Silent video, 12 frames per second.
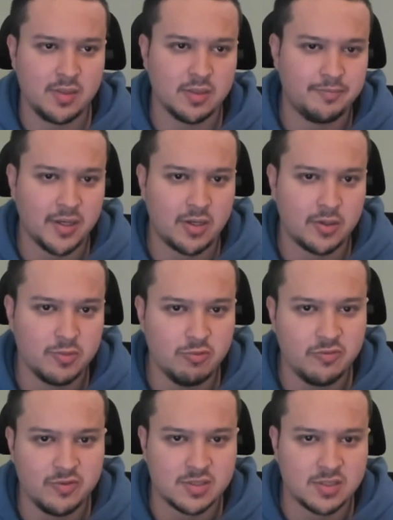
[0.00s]
a better
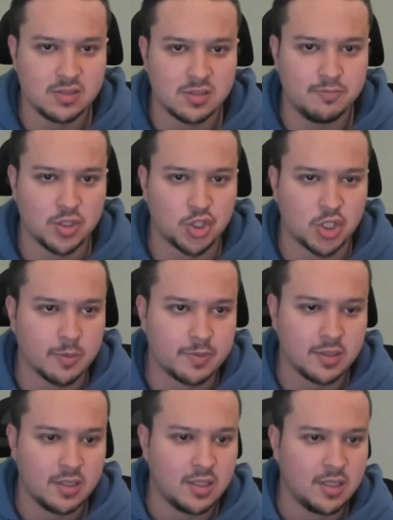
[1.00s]
move is bishop
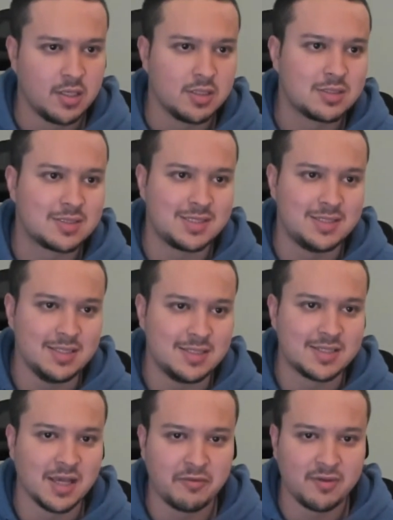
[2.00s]

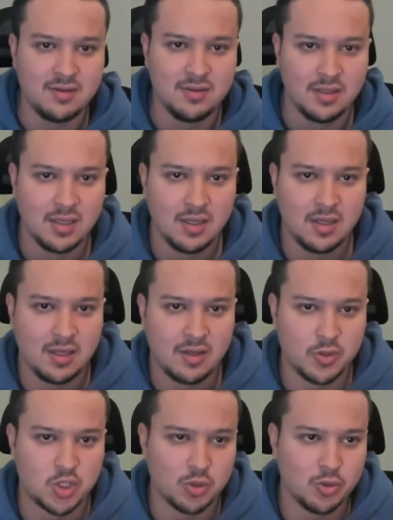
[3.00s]
c7,
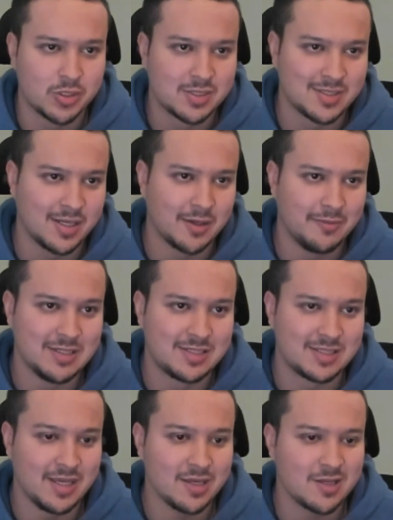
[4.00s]
which looks like a
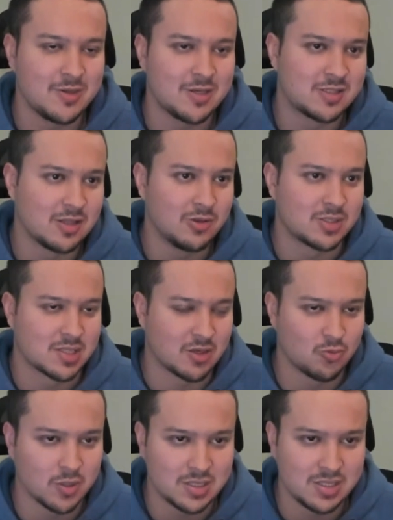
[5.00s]
mistake because it looks like
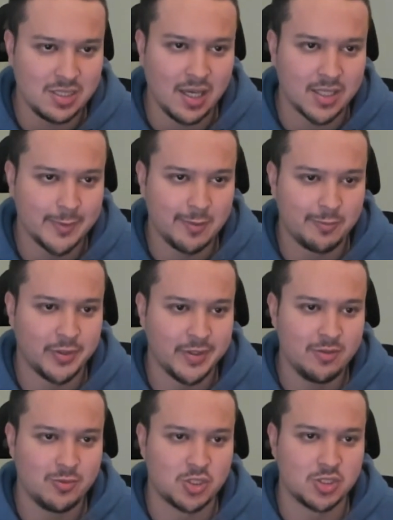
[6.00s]
rook c8 can be
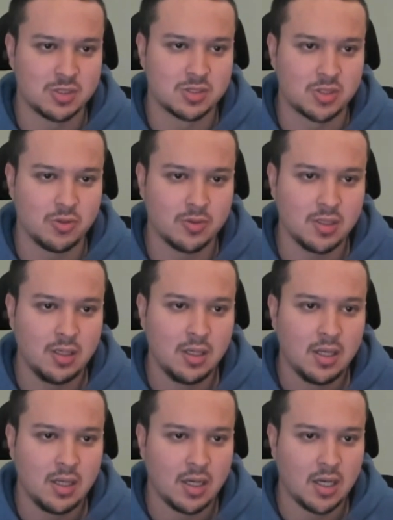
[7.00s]
played, which is a skewer.
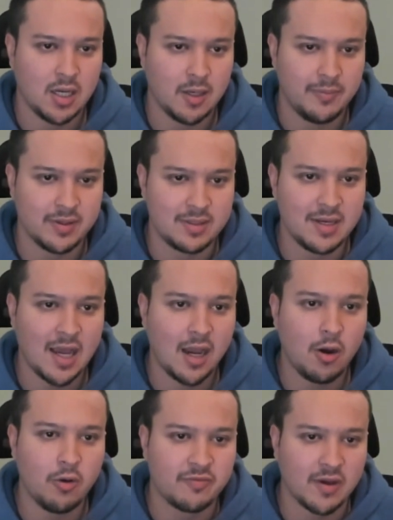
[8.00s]
But
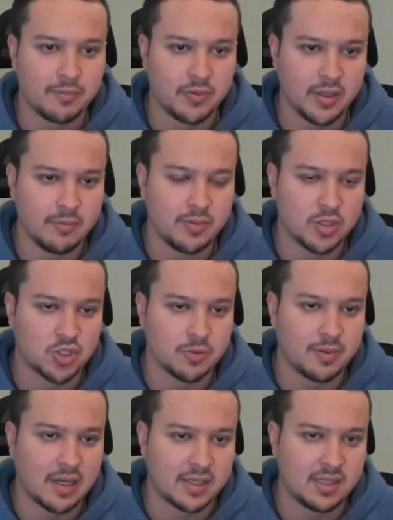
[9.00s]
now if I play bishop
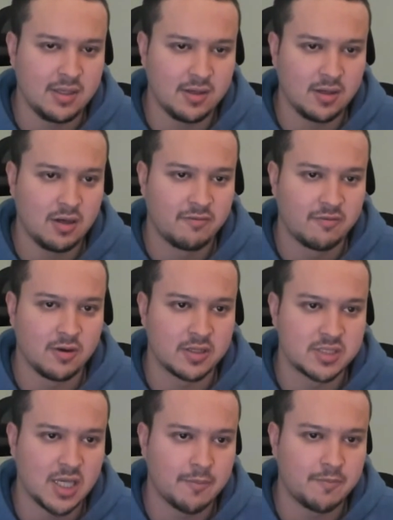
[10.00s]
back here, for
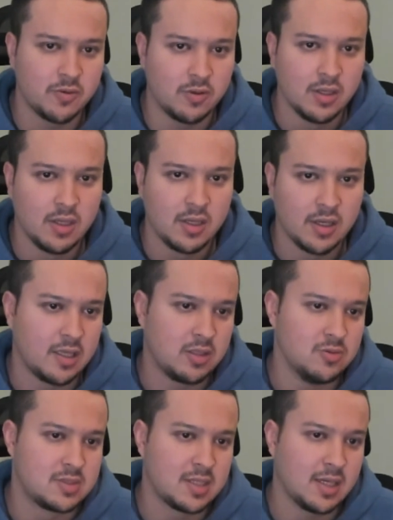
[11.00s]
example, and
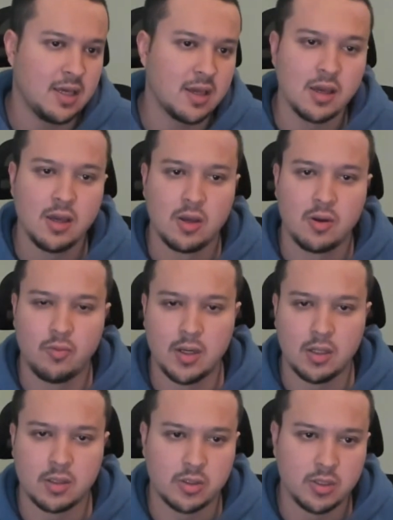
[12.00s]
you take,
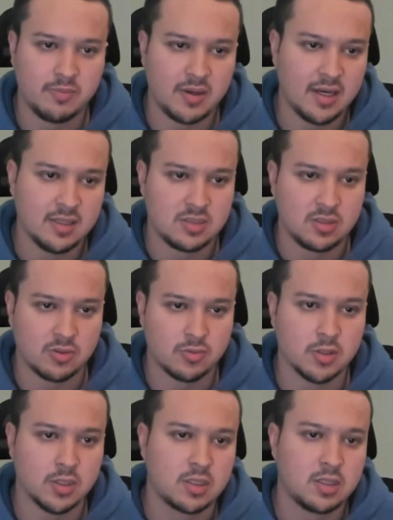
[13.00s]
well, goodbye to your
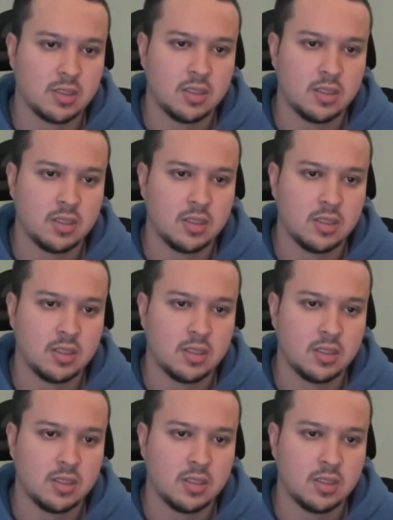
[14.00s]
rook.